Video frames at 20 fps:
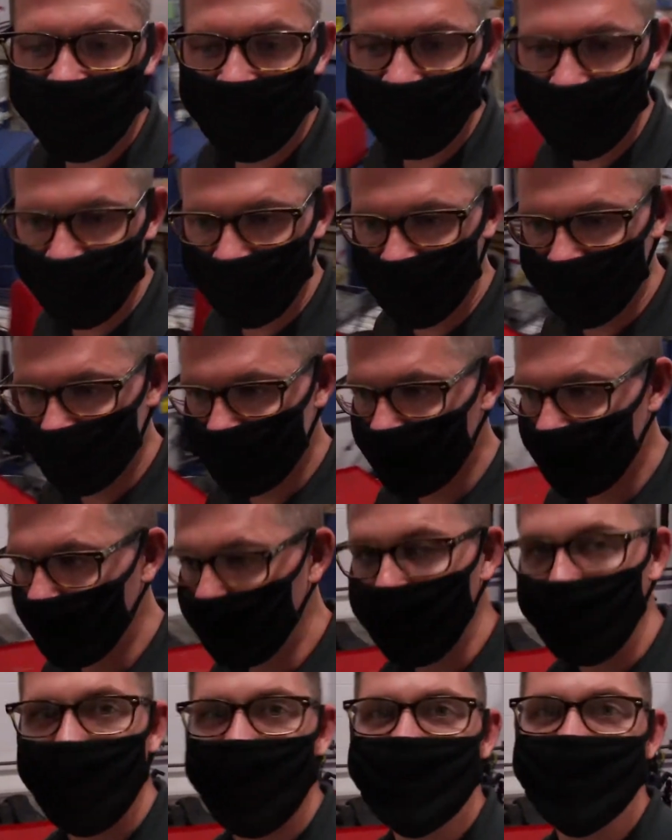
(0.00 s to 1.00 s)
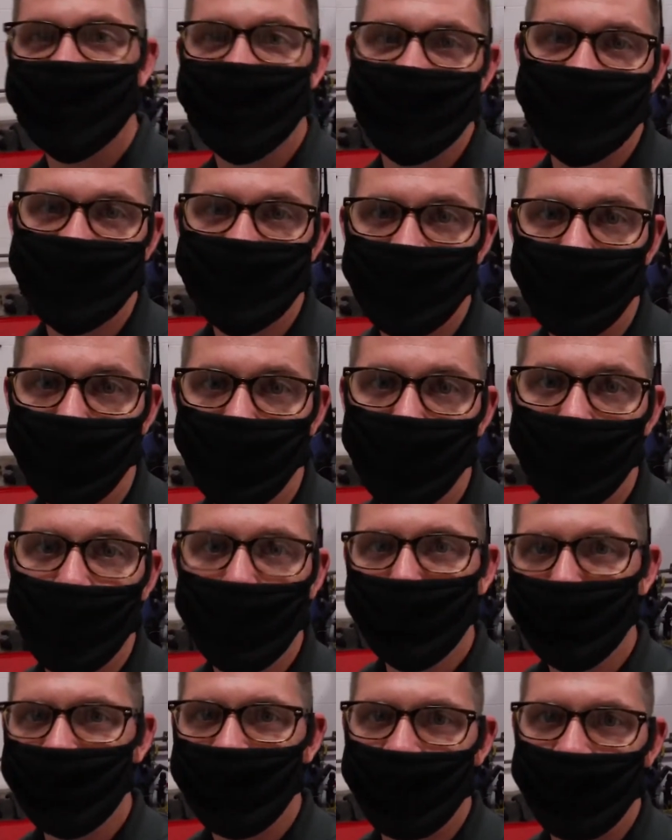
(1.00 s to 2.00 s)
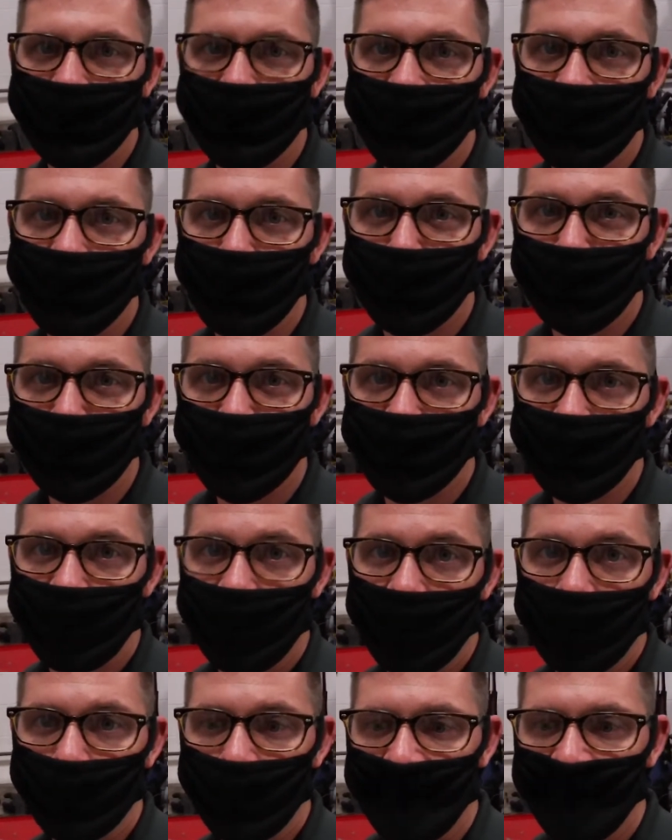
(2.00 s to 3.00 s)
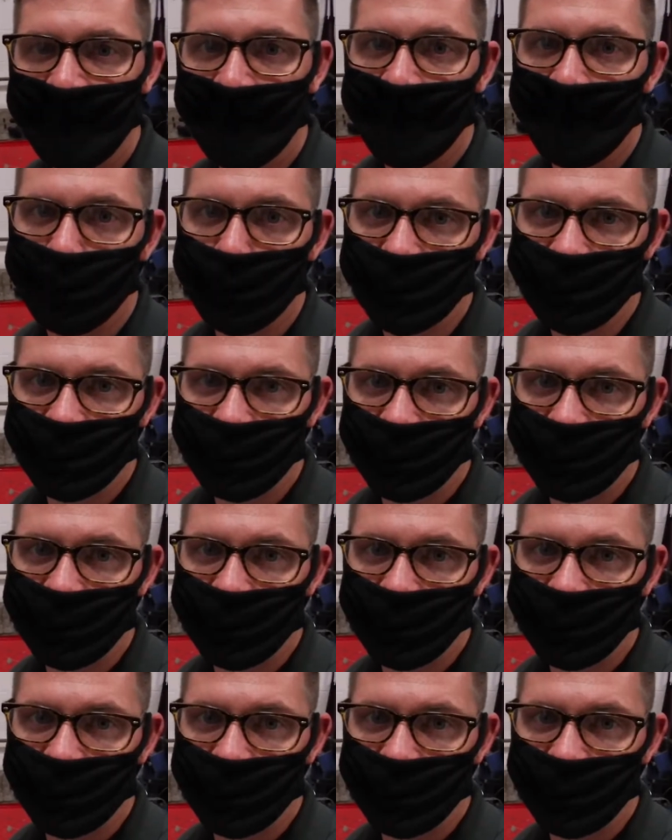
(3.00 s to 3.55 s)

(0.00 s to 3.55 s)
and a process that we're probably going to have to do in the shop, which